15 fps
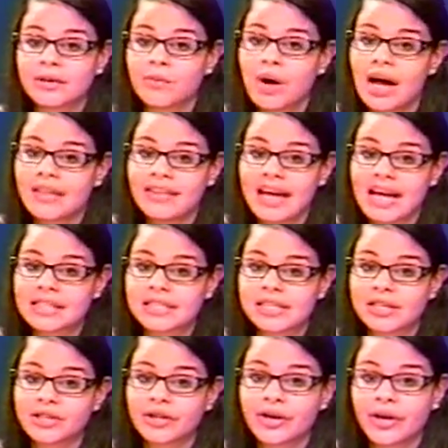why the
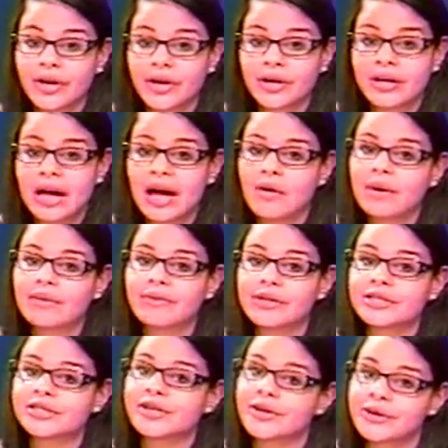accident occurred. However, it
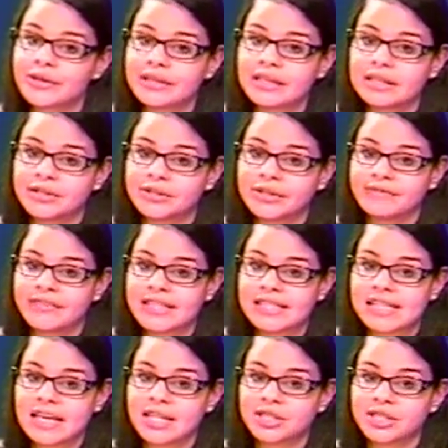is currently under
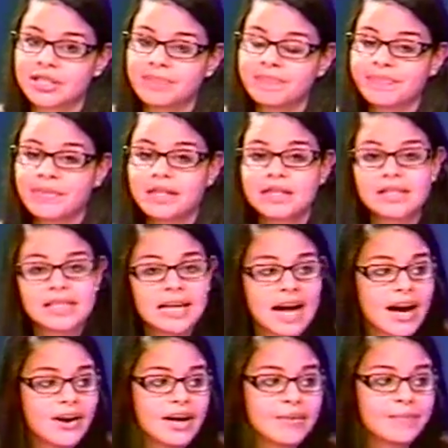investigation.
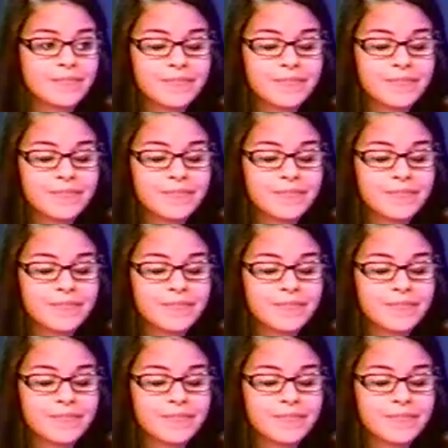Ciara?